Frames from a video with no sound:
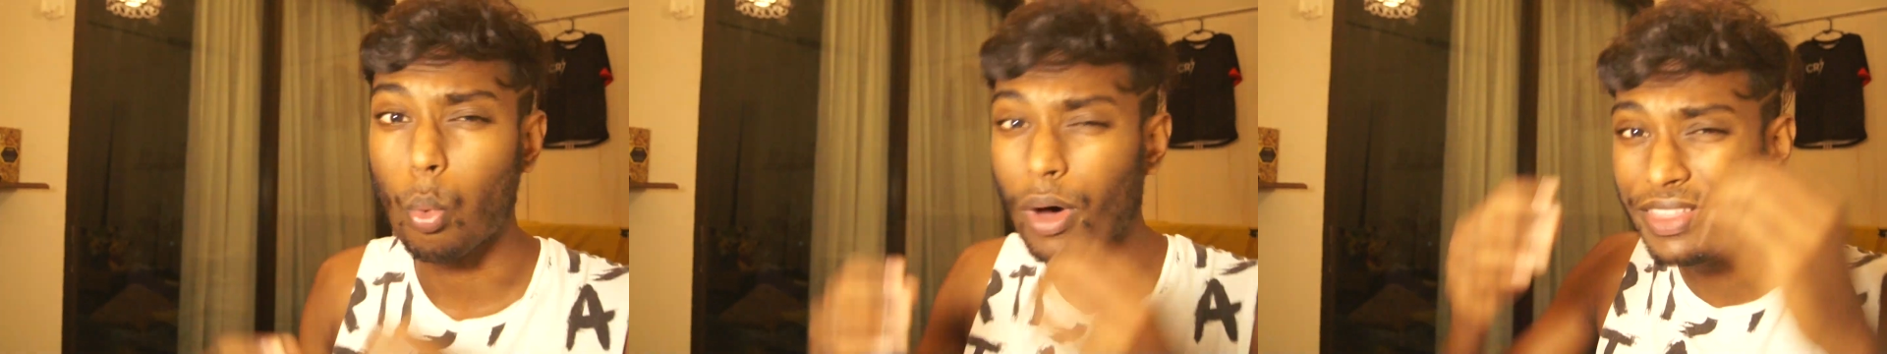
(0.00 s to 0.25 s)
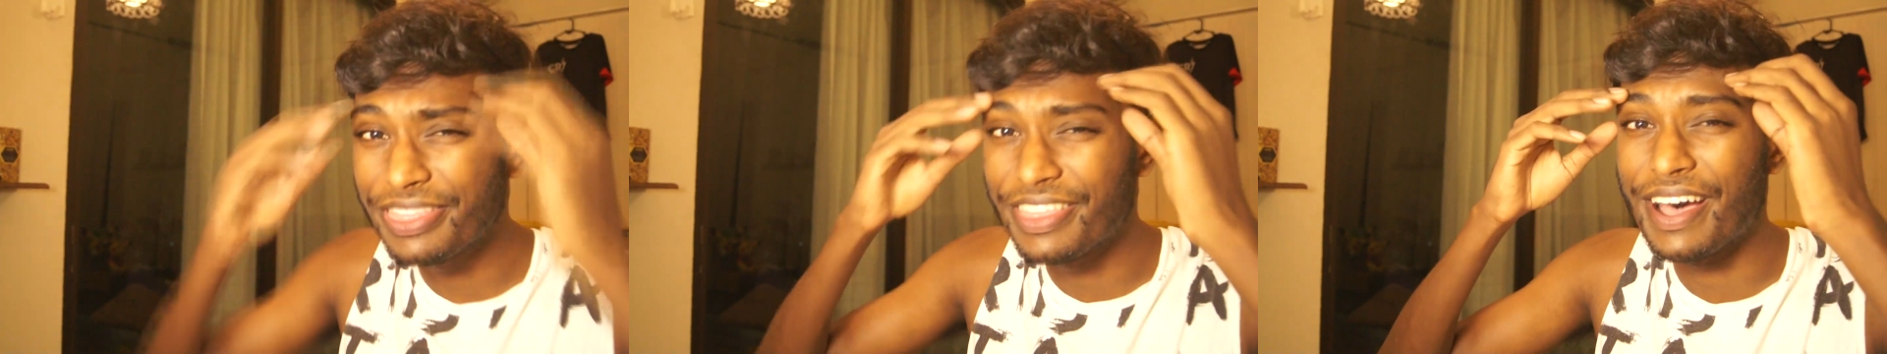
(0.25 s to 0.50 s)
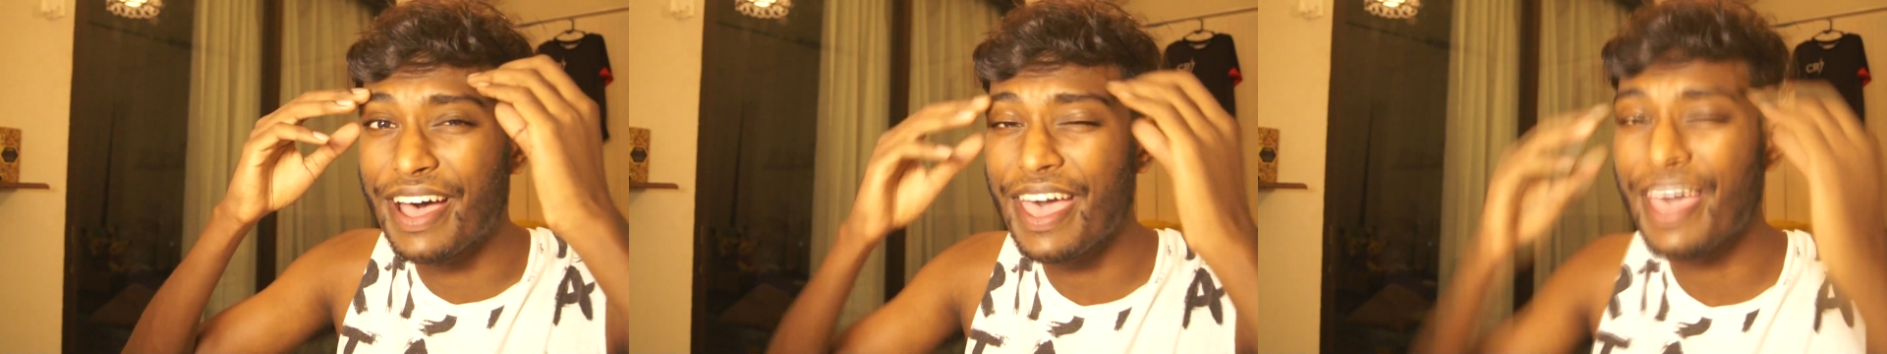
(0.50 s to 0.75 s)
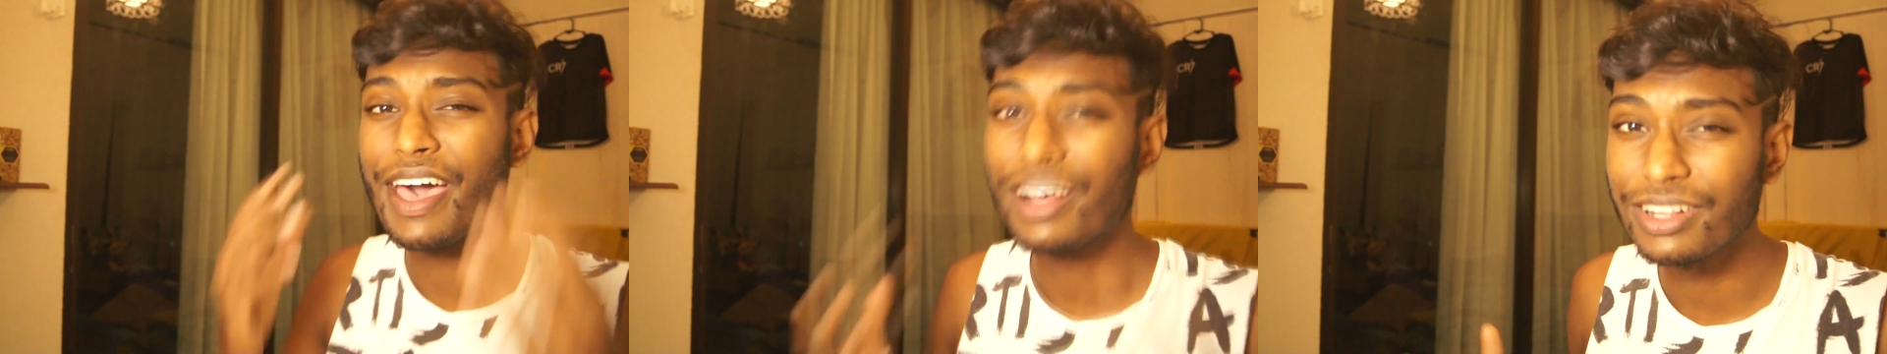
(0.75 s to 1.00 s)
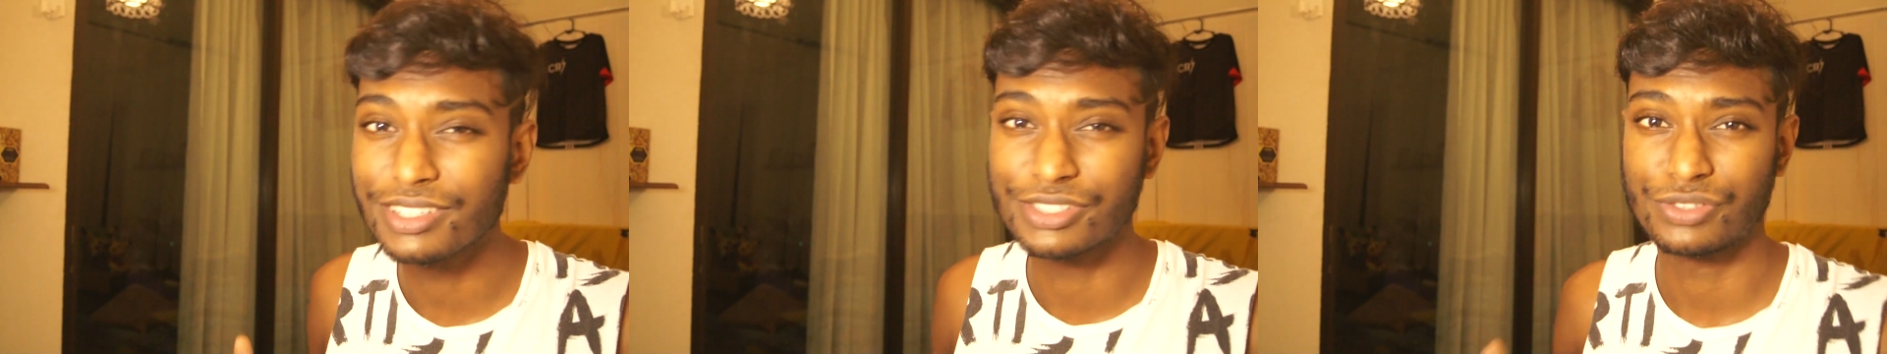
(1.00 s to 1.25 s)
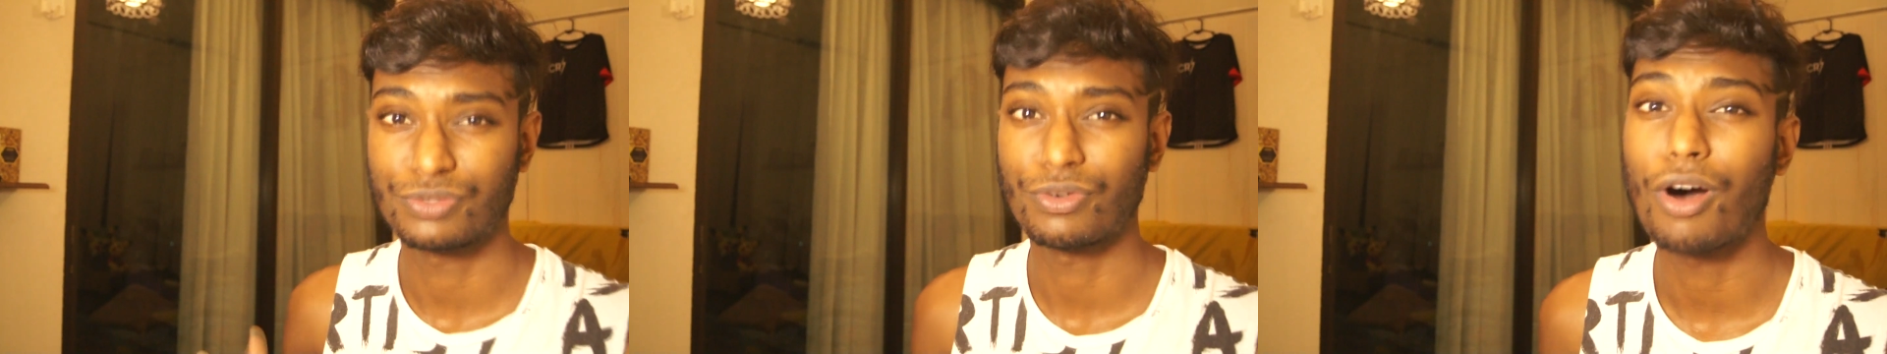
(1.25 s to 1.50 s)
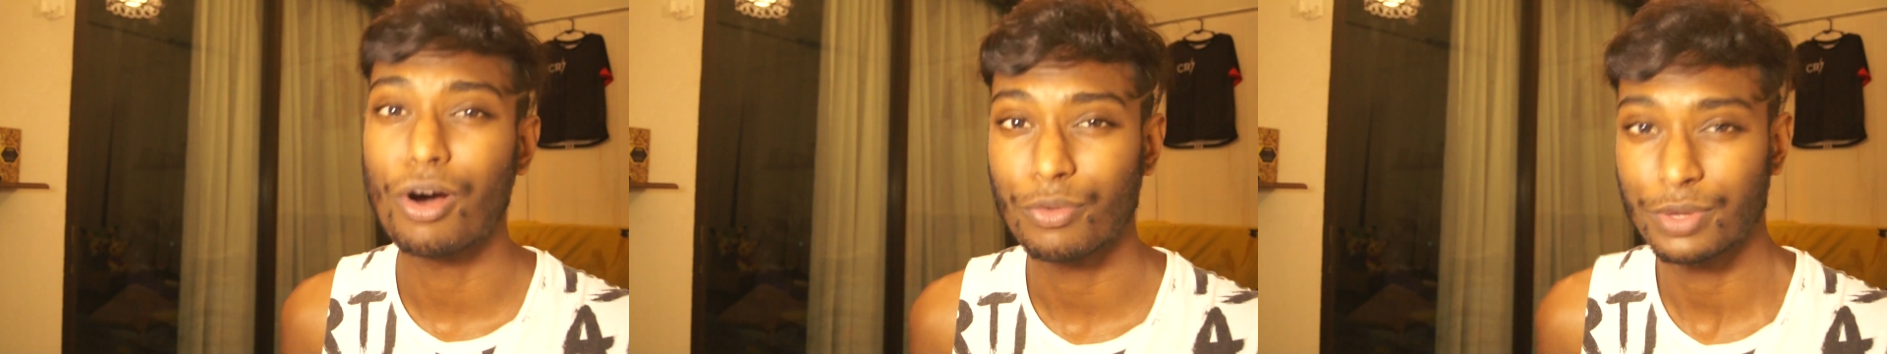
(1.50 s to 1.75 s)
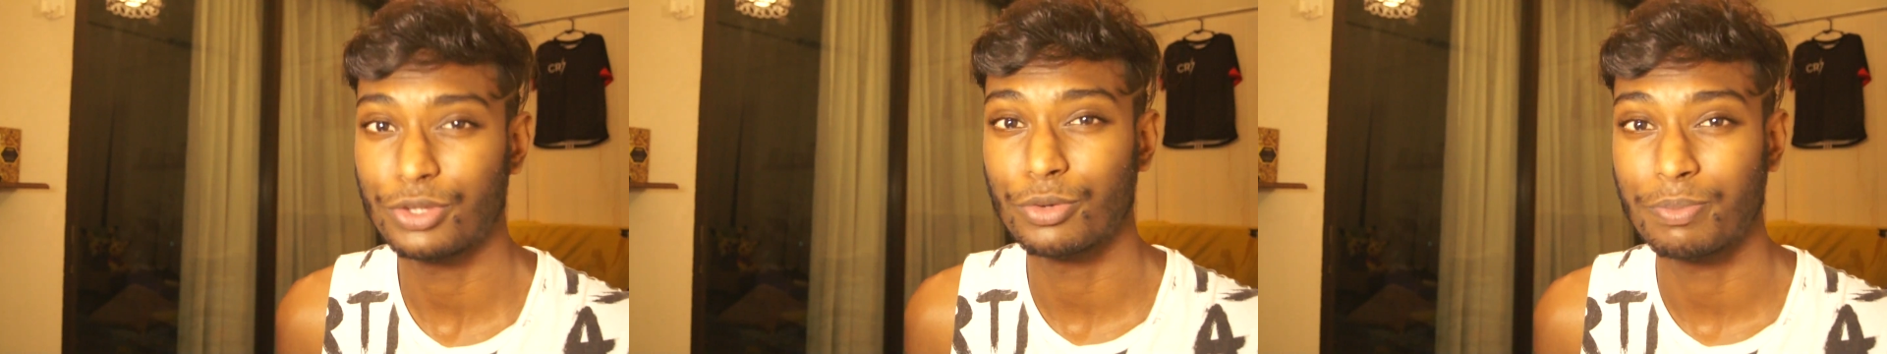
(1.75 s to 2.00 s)
What the hell is
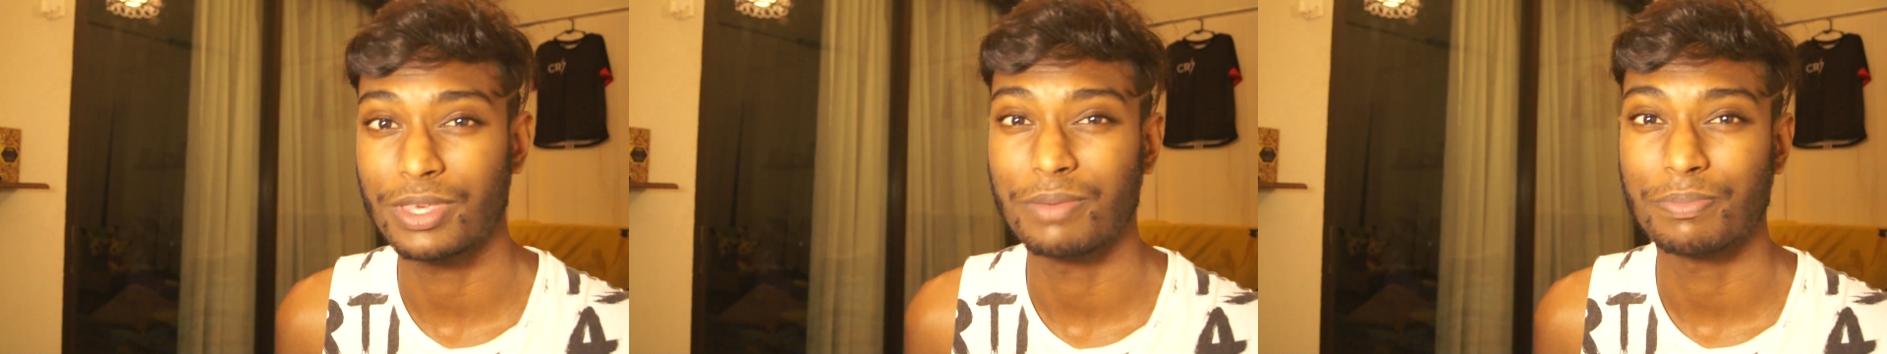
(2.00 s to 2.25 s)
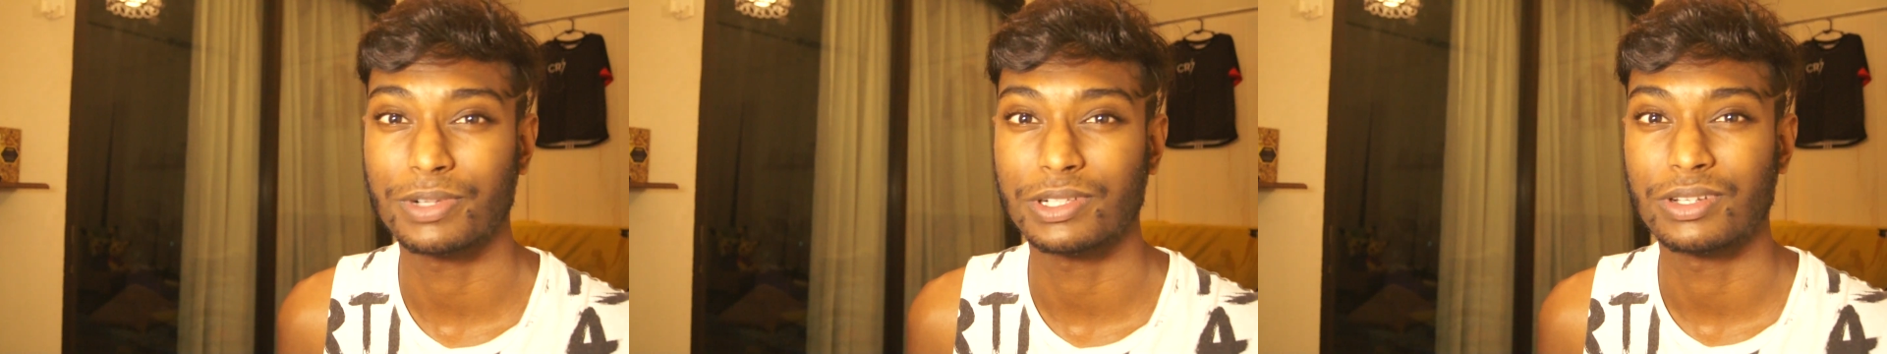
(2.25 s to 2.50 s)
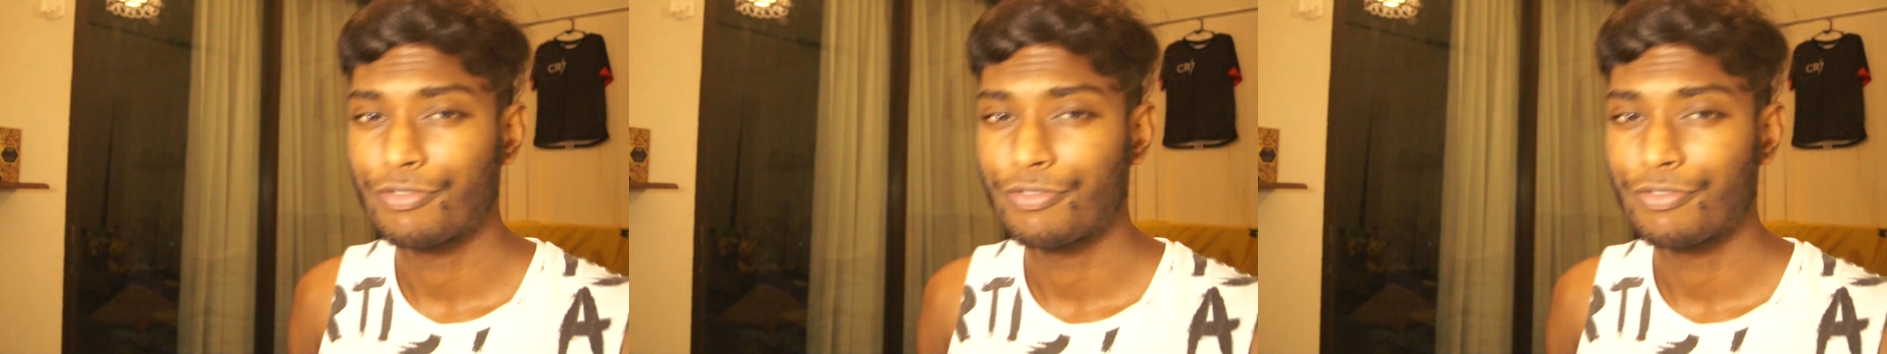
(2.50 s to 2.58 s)
wrong with you people?